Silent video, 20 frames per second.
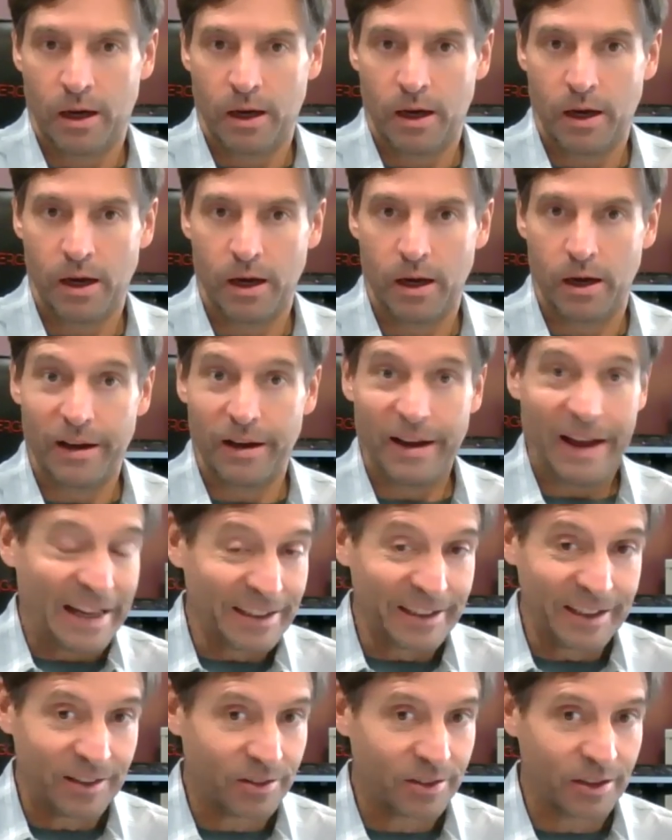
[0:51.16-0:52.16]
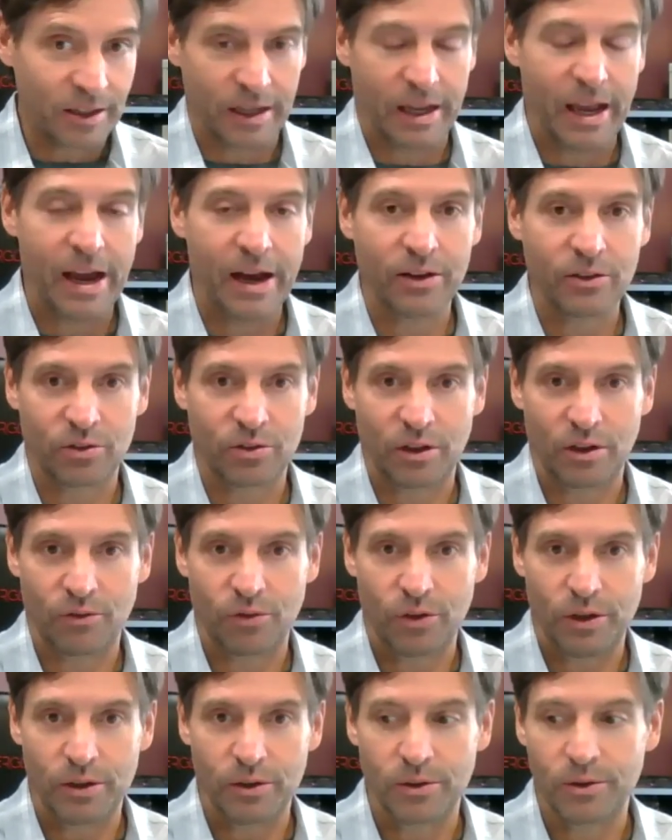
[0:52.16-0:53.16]
at least in the counseling
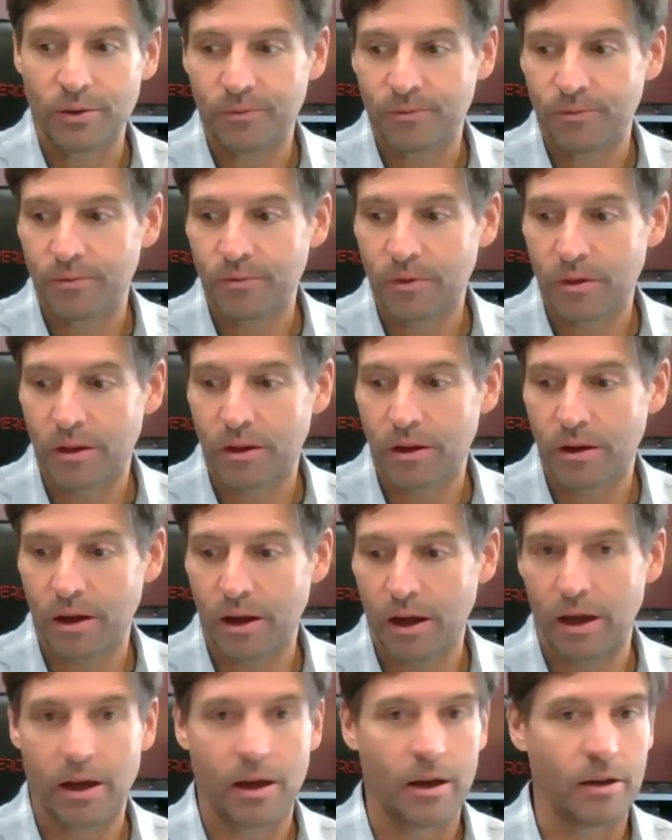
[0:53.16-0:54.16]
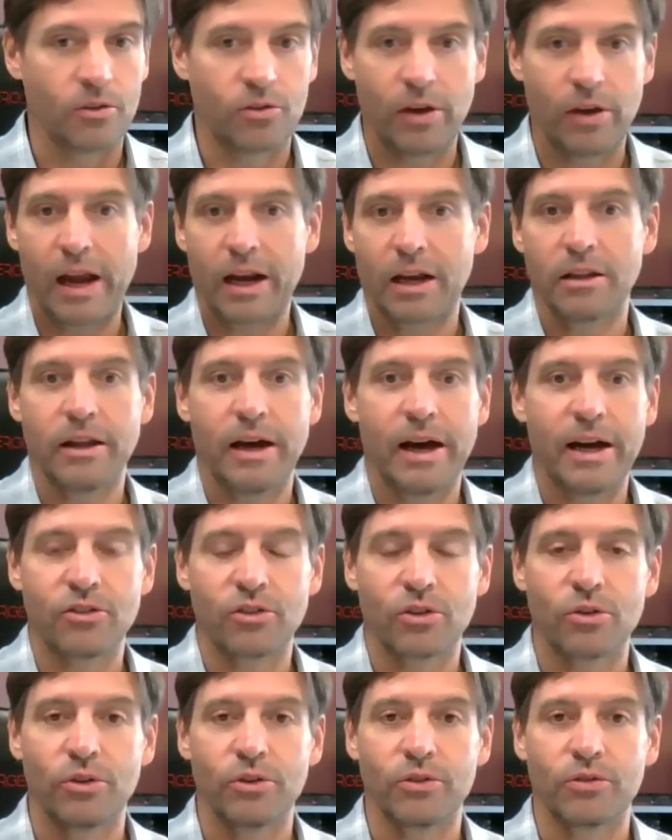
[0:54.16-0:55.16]
field and
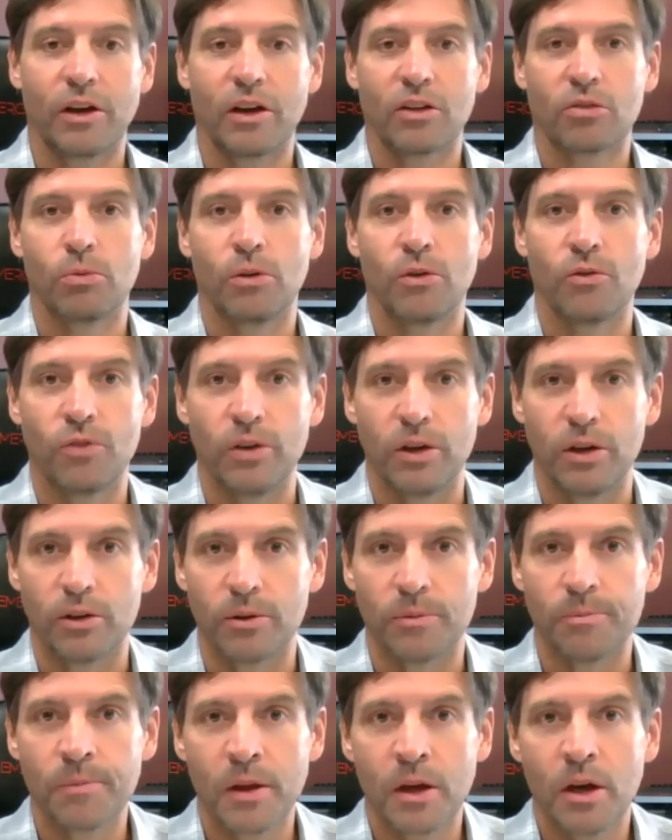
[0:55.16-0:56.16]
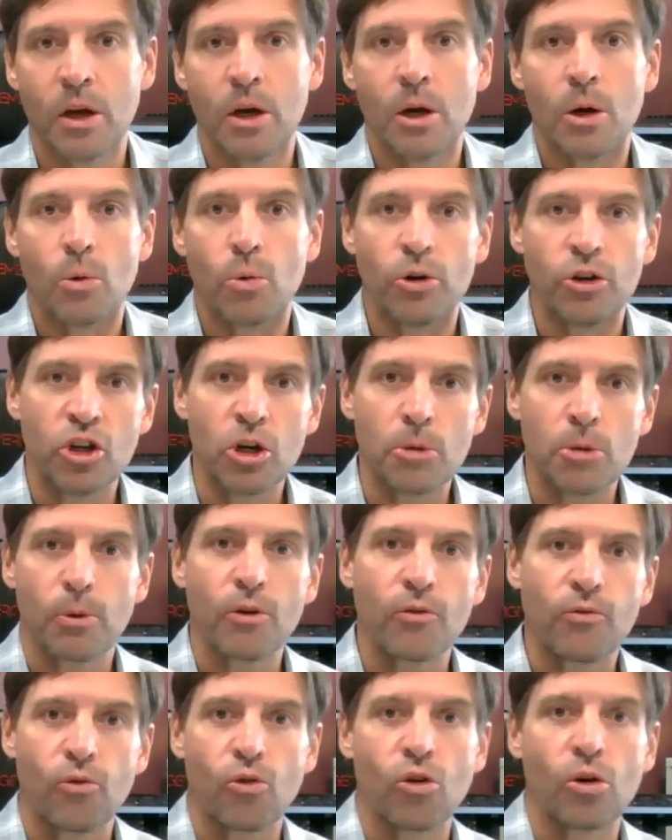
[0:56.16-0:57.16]
psychological assessment field, when you
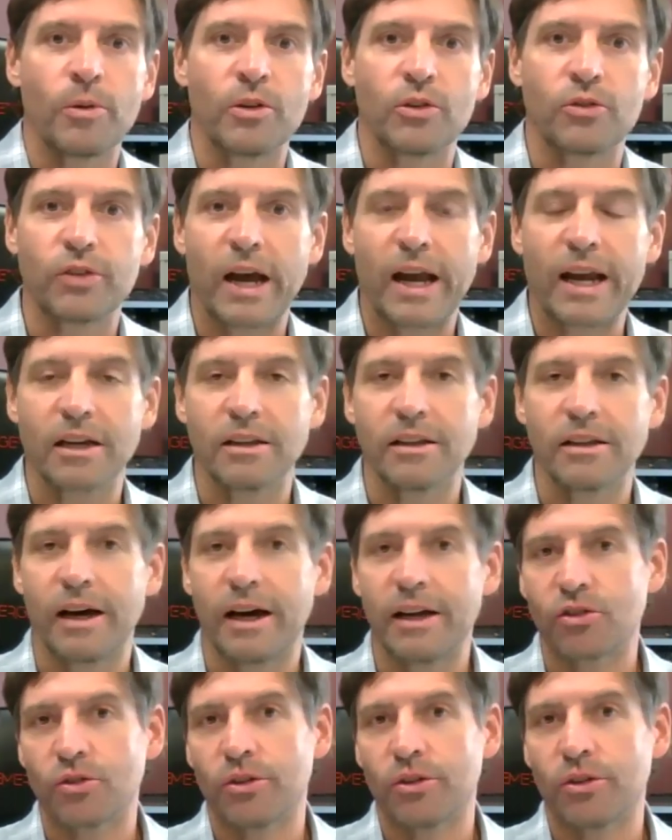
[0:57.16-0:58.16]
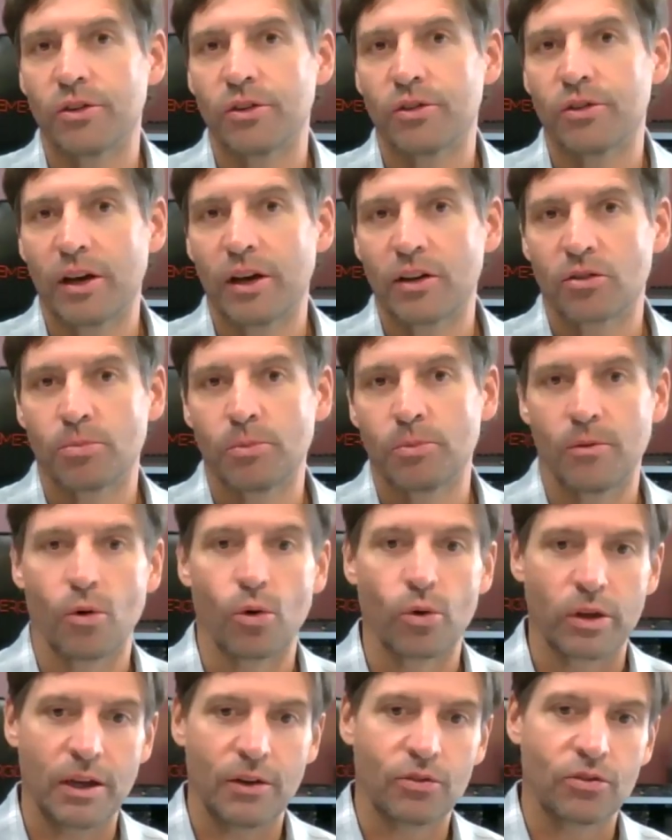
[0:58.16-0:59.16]
perform a psychological assessment or
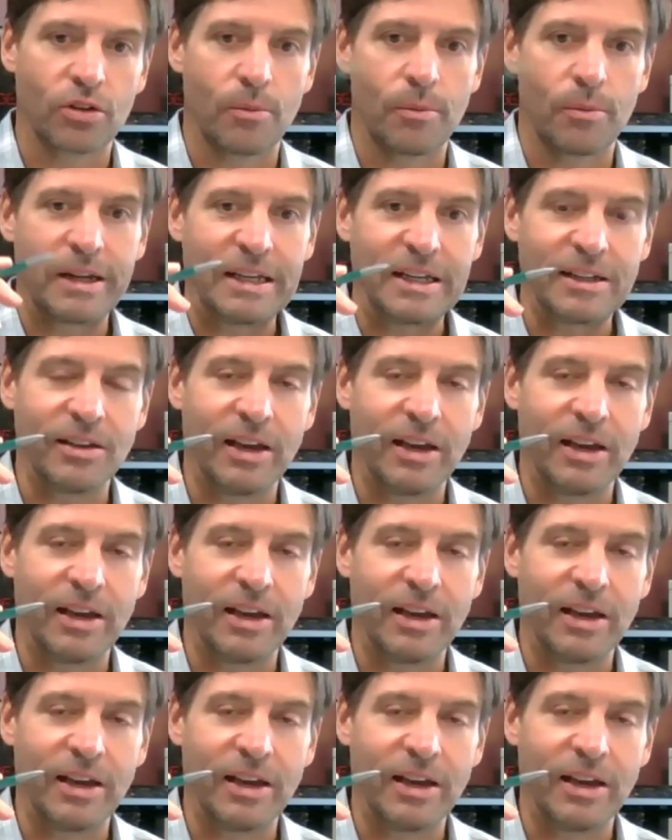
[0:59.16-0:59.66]
give somebody a